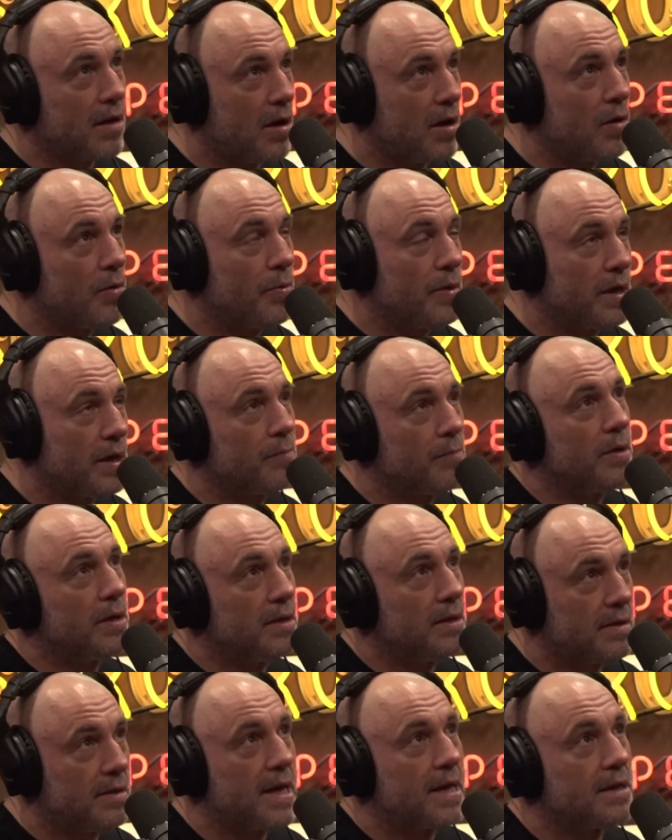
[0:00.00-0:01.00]
oh, we
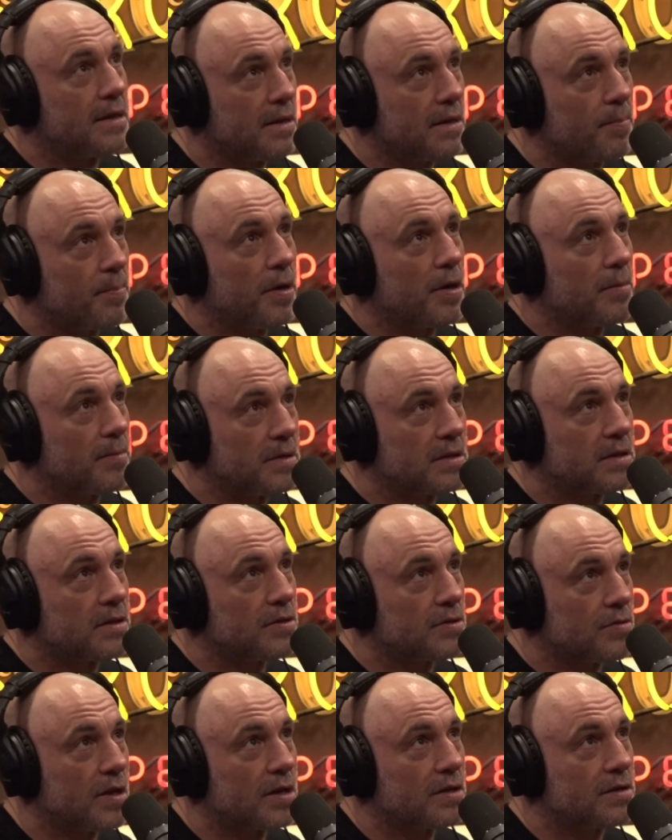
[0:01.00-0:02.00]
date the pyramid's
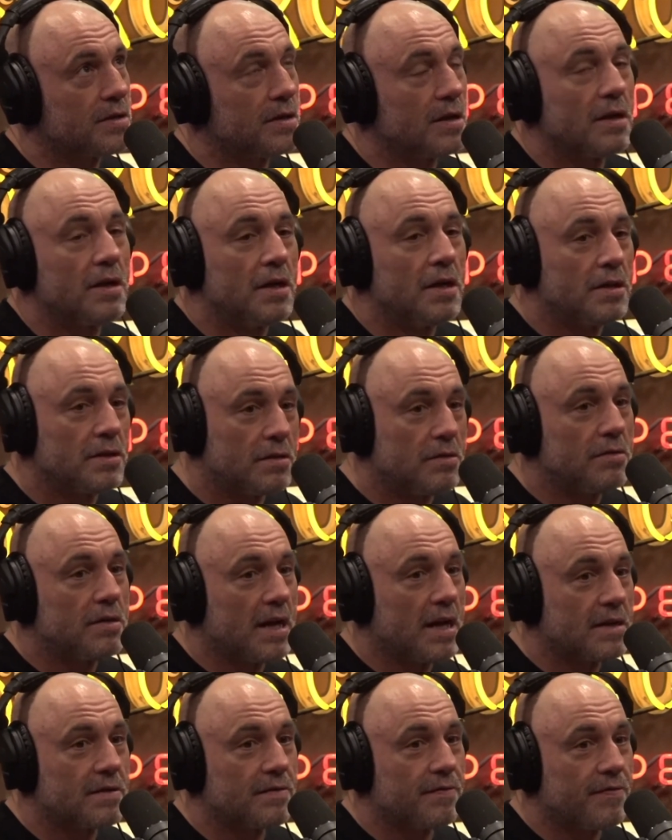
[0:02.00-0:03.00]
construction to
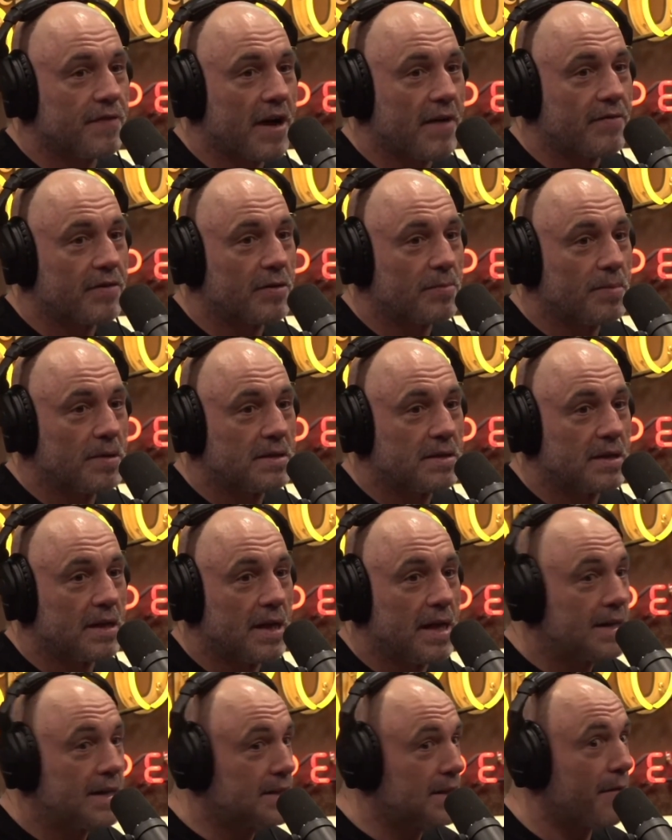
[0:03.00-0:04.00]
2,500 BC,
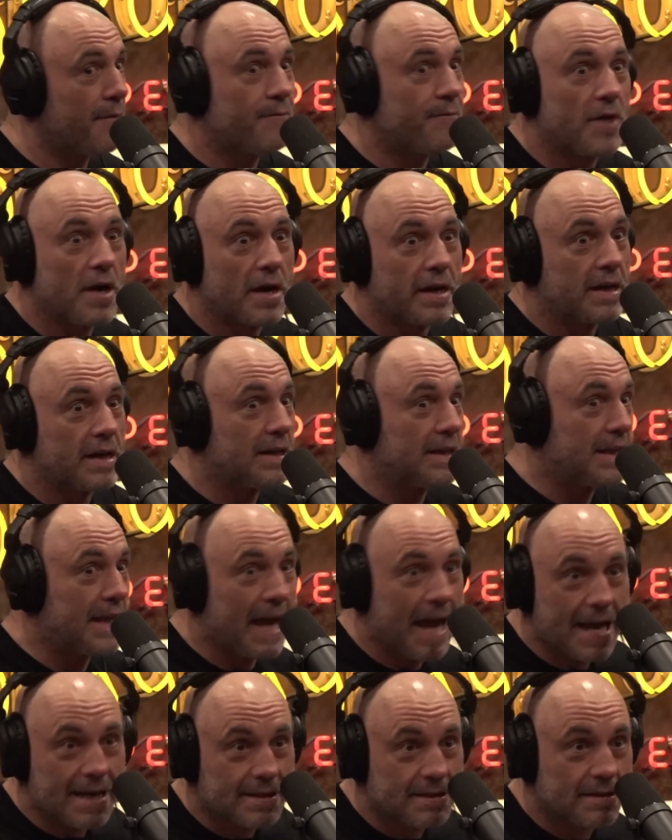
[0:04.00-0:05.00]
it's a fucking
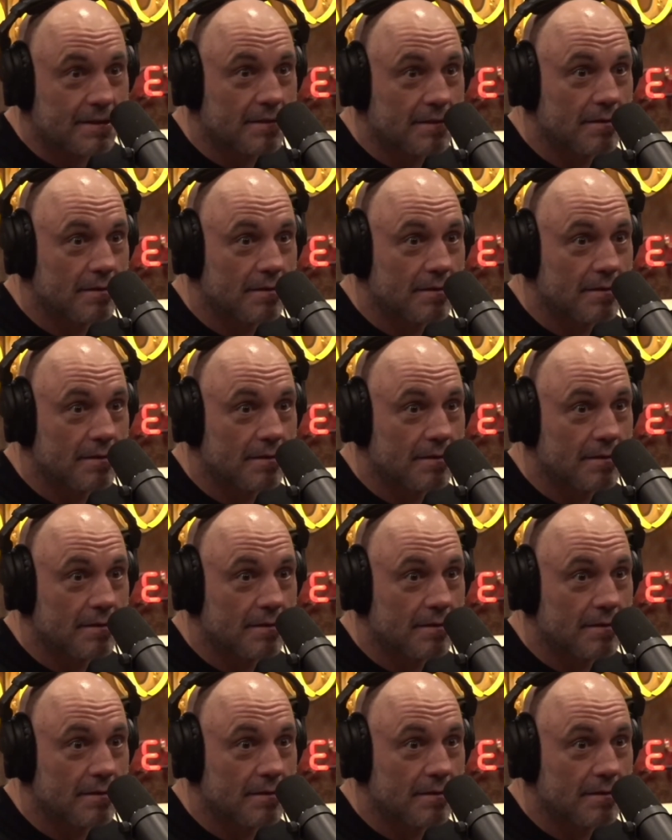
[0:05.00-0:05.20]
guess.